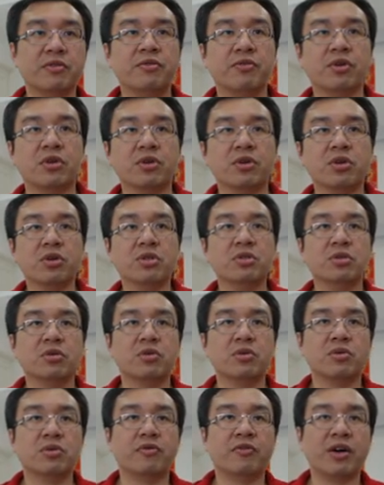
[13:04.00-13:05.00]
for those
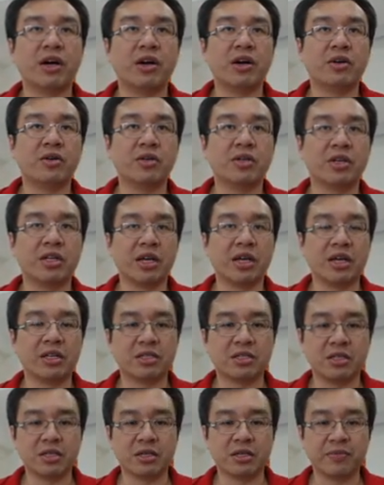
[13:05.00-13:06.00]
who found the
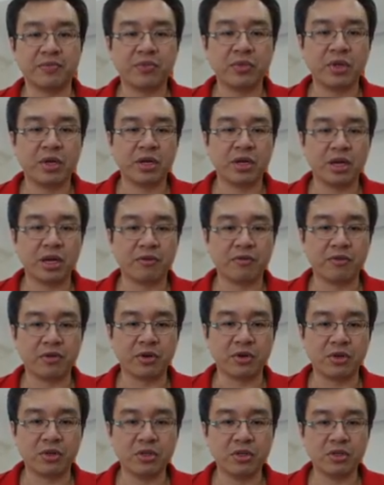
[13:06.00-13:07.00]
answer, and for
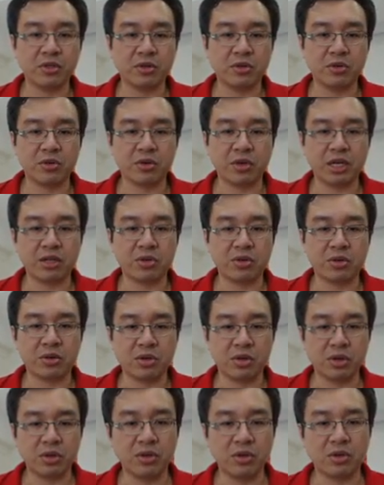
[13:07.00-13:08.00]
those who like to
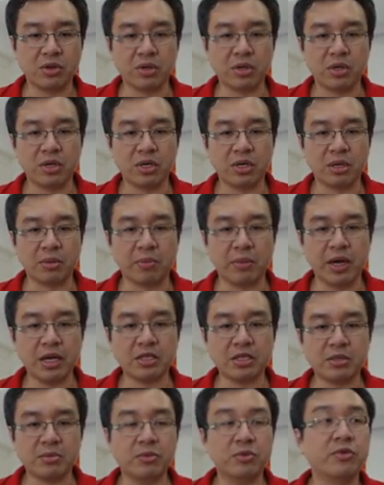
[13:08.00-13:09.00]
know the
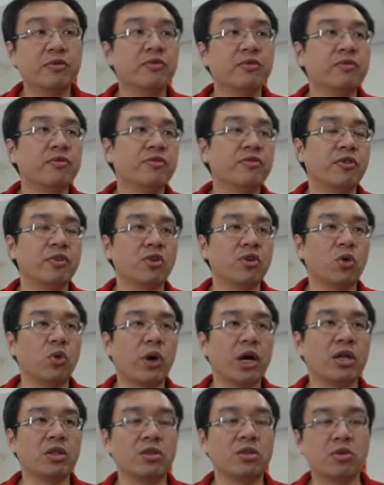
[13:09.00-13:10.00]
best move for the
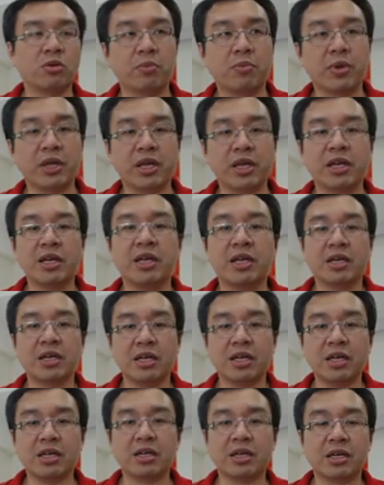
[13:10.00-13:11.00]
white to play
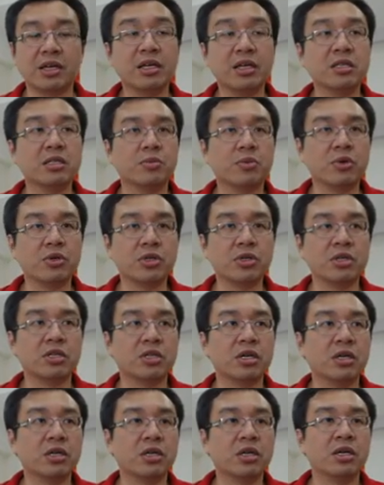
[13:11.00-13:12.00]
in this
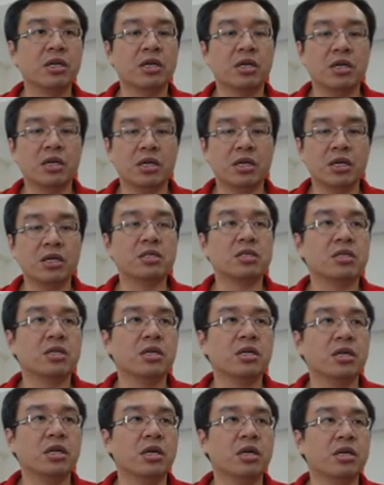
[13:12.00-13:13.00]
position is
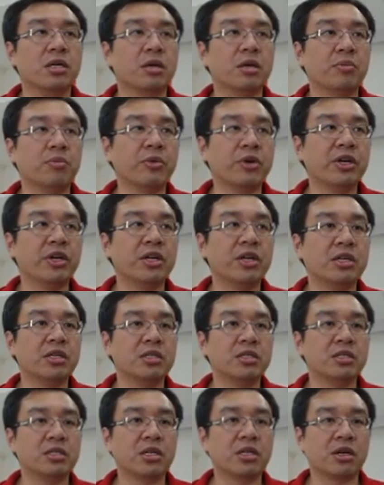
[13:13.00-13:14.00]
the brilliant
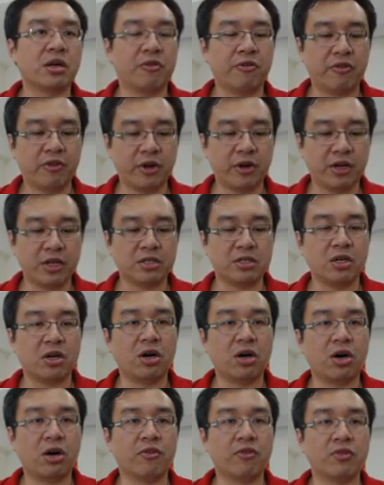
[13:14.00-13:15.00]
sacrifice
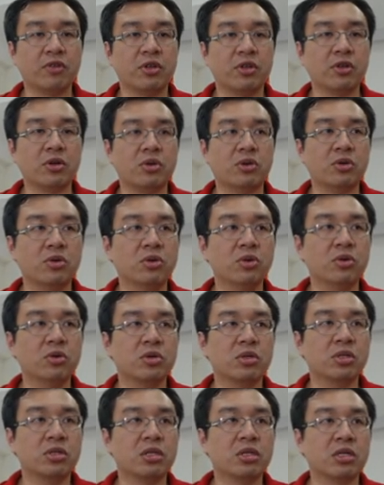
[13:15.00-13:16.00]
of the rook
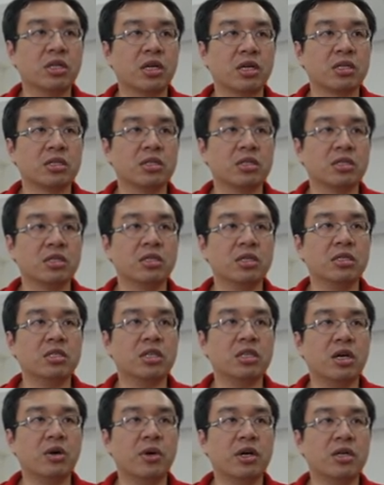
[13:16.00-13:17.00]
takes
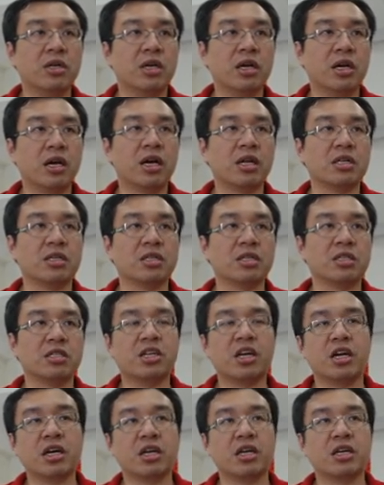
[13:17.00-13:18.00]
g7 and
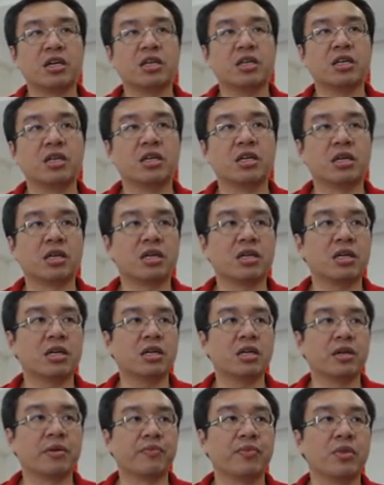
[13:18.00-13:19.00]
check the king.